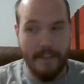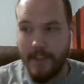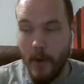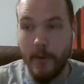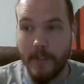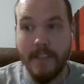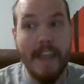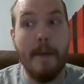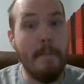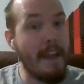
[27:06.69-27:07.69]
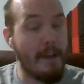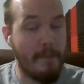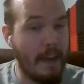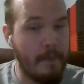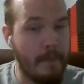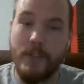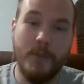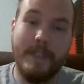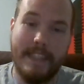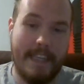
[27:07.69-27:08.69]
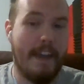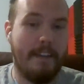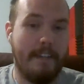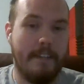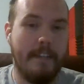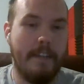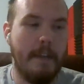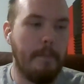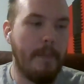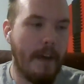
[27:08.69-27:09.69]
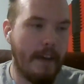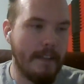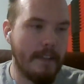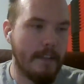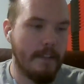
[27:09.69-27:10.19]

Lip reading: goes, that may or may not be true at the end. But